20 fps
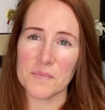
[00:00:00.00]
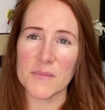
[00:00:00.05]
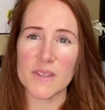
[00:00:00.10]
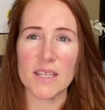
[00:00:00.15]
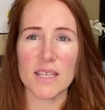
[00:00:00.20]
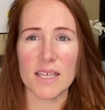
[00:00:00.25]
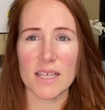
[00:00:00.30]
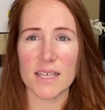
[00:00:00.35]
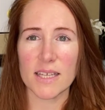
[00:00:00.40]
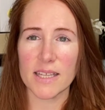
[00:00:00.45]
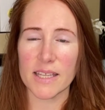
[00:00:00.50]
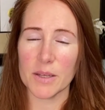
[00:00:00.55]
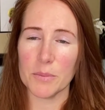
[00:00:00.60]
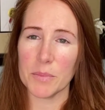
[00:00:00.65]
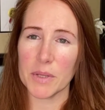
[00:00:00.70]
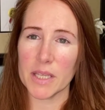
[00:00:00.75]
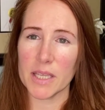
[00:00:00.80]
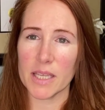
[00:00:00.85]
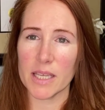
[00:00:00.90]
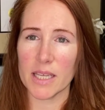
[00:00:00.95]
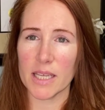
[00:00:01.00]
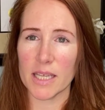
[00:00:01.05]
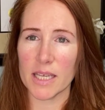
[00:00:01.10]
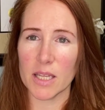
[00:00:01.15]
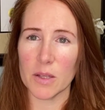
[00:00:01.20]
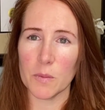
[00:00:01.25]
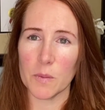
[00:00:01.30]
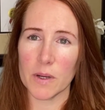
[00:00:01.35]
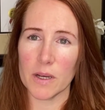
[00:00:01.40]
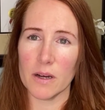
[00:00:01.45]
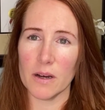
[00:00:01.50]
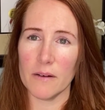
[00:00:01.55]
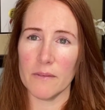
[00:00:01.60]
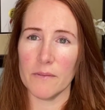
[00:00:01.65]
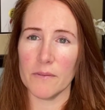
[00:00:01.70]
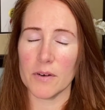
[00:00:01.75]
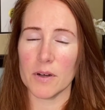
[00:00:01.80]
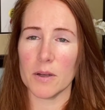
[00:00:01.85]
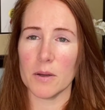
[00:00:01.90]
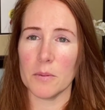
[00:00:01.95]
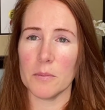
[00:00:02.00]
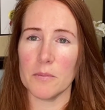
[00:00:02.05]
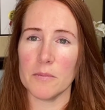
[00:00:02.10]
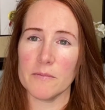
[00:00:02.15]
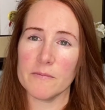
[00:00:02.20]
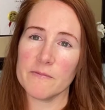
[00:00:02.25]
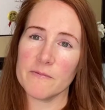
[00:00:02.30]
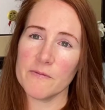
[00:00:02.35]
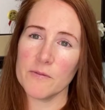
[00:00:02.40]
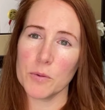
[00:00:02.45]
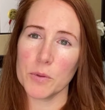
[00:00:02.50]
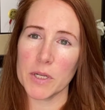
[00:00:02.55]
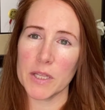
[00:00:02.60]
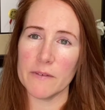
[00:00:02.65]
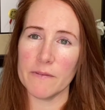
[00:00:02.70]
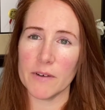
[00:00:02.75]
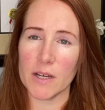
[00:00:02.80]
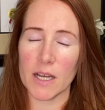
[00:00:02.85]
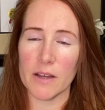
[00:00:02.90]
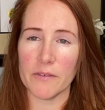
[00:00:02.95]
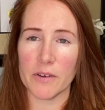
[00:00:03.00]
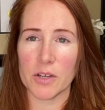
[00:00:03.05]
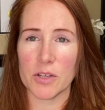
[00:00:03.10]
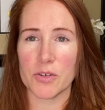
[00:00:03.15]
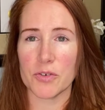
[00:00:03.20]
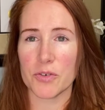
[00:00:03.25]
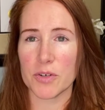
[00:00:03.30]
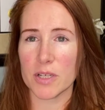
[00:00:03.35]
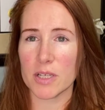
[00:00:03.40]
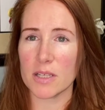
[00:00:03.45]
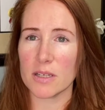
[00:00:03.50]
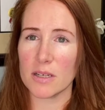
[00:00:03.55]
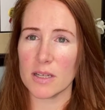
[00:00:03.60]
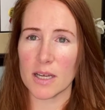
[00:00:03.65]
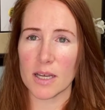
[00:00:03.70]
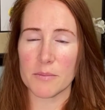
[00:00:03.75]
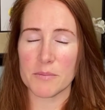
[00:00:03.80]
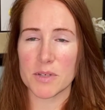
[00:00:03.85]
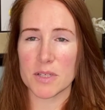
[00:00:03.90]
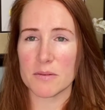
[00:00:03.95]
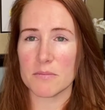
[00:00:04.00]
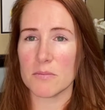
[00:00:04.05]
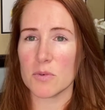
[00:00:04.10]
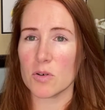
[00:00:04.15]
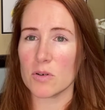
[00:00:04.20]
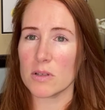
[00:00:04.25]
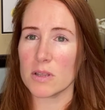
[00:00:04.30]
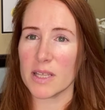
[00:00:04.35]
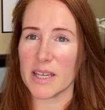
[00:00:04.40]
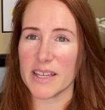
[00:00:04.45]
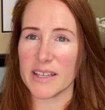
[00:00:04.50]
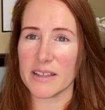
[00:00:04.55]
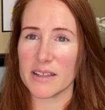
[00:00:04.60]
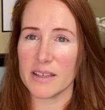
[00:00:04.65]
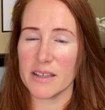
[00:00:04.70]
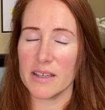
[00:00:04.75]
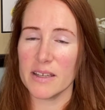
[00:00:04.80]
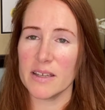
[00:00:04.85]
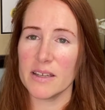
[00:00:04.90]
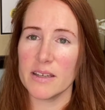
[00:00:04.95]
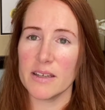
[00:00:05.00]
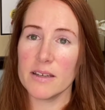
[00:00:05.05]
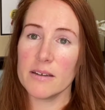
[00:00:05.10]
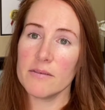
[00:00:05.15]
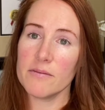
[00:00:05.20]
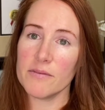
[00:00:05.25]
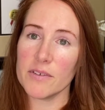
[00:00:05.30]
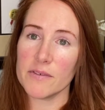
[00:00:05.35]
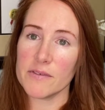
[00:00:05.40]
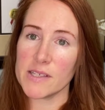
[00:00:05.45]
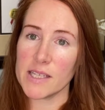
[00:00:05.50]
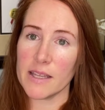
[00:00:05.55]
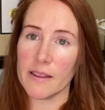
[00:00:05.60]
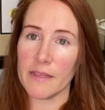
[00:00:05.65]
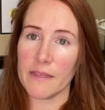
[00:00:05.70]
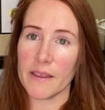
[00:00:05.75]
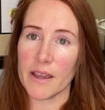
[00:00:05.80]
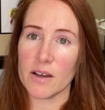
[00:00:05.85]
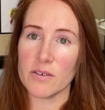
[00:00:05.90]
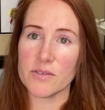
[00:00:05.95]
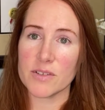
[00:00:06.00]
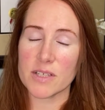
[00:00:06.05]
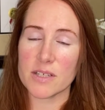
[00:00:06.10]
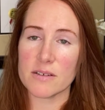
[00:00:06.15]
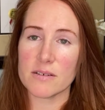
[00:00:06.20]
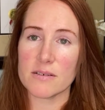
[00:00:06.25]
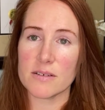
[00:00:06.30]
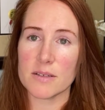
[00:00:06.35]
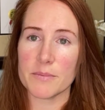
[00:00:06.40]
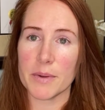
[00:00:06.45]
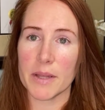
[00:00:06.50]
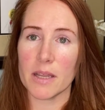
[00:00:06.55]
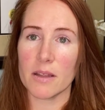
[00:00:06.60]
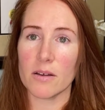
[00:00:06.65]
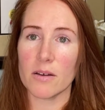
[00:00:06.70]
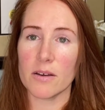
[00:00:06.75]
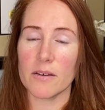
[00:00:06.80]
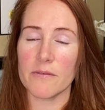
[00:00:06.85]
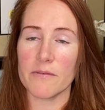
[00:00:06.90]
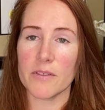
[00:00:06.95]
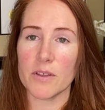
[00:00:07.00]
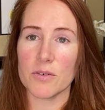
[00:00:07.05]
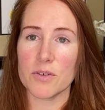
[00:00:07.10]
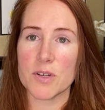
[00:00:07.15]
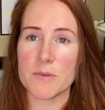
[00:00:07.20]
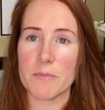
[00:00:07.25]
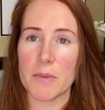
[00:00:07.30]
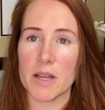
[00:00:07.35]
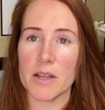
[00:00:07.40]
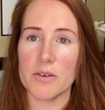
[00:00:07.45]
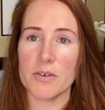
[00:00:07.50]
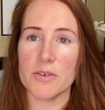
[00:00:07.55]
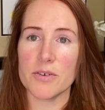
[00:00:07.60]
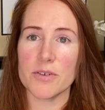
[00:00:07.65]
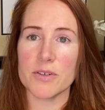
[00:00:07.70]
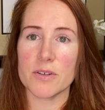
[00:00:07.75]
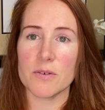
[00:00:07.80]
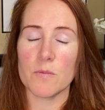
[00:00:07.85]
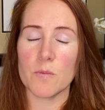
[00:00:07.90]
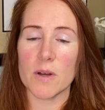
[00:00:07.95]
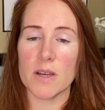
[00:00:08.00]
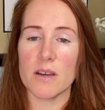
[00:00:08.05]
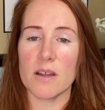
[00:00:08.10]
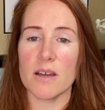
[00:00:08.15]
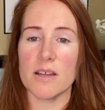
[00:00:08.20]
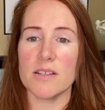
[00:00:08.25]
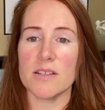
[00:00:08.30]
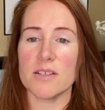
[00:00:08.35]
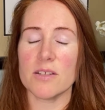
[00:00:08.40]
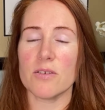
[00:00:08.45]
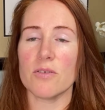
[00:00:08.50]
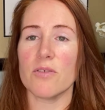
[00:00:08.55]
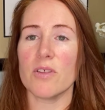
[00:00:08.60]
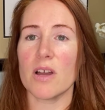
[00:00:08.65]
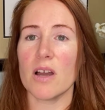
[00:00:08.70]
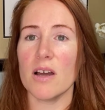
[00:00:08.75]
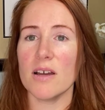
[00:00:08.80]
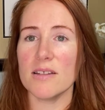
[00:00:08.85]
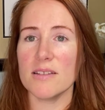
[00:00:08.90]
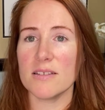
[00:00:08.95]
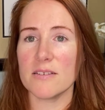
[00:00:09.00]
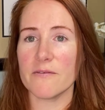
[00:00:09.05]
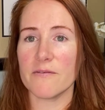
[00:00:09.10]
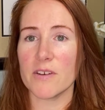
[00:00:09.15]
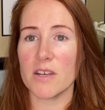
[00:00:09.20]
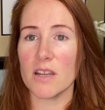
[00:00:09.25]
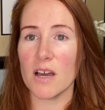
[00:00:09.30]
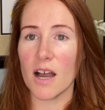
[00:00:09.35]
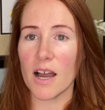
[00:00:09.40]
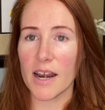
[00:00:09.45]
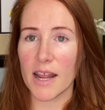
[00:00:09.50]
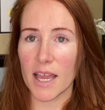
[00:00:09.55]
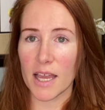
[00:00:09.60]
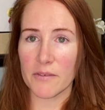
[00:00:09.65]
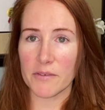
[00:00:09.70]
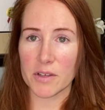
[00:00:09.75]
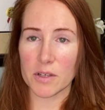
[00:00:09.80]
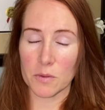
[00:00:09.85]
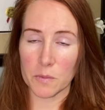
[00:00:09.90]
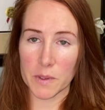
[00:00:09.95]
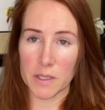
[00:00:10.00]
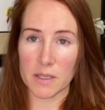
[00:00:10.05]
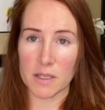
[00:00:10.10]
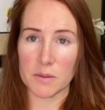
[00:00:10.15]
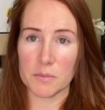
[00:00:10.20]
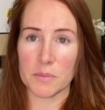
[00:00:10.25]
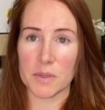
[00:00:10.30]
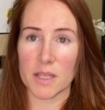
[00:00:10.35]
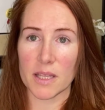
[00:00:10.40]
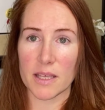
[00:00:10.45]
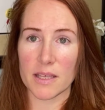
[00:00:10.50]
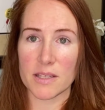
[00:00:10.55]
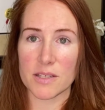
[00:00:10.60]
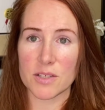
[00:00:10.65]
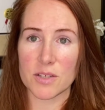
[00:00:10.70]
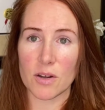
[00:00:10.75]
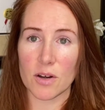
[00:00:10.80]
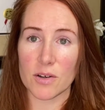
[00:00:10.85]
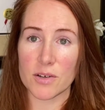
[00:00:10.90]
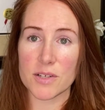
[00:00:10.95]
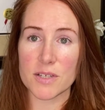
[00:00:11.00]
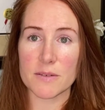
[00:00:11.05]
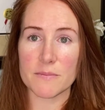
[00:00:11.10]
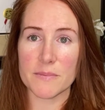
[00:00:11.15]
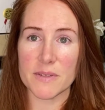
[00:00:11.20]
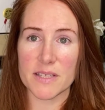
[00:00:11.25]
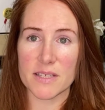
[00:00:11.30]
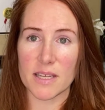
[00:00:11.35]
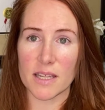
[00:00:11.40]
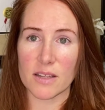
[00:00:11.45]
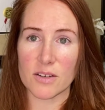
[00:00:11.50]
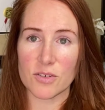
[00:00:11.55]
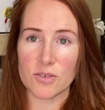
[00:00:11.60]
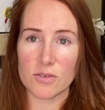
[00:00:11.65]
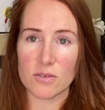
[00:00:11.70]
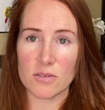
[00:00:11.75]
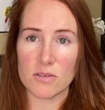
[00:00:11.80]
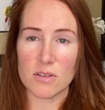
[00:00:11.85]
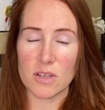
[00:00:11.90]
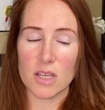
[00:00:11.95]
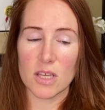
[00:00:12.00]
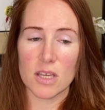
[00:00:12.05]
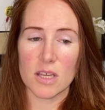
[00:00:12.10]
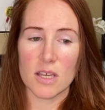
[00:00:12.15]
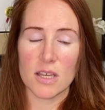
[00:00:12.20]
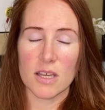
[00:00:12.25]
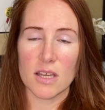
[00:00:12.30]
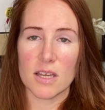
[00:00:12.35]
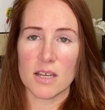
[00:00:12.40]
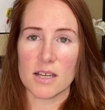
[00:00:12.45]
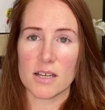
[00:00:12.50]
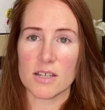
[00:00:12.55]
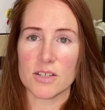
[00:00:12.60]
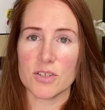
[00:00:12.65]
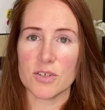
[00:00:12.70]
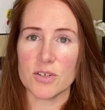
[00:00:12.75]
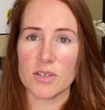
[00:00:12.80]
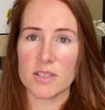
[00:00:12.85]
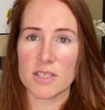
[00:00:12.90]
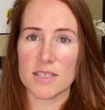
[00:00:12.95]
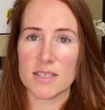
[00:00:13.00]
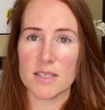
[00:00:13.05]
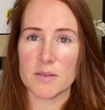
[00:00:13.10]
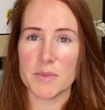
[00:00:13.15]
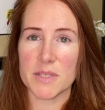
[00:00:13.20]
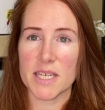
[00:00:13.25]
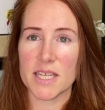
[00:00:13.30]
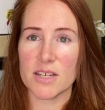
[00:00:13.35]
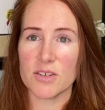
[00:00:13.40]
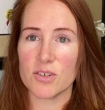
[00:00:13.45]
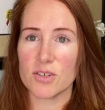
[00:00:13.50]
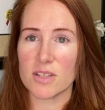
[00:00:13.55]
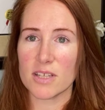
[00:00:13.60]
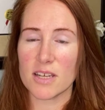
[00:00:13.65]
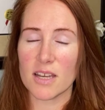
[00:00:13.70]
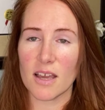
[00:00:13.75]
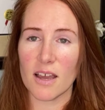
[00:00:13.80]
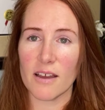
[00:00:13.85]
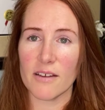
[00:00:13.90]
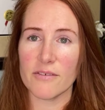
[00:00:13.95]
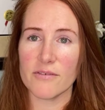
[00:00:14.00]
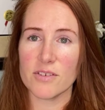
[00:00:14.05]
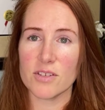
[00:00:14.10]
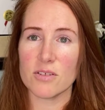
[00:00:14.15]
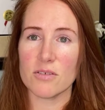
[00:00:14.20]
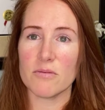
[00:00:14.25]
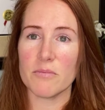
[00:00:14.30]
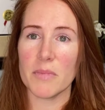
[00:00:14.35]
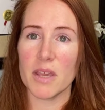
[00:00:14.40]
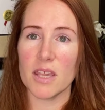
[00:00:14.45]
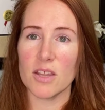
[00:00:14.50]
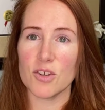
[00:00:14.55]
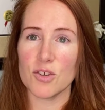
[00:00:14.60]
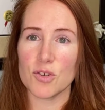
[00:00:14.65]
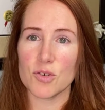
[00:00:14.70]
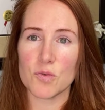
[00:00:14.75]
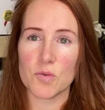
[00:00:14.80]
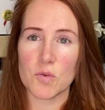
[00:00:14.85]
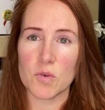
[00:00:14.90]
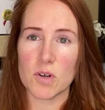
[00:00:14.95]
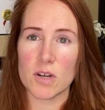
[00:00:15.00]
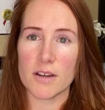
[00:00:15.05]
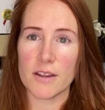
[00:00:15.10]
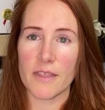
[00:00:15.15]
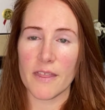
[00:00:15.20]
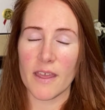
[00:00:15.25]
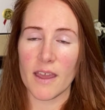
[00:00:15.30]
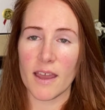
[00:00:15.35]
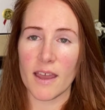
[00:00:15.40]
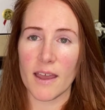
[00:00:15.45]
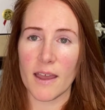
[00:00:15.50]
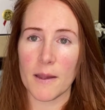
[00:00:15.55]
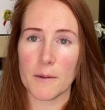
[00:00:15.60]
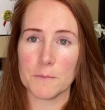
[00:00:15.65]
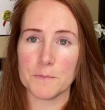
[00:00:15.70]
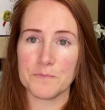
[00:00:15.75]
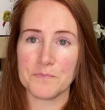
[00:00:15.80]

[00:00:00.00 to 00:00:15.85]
can be anywhere from $4,500 up to more like $15,000, depending on if there's minors and whatnot. So the cost of not having a will in place are substantial, certainly substantial enough to make sure that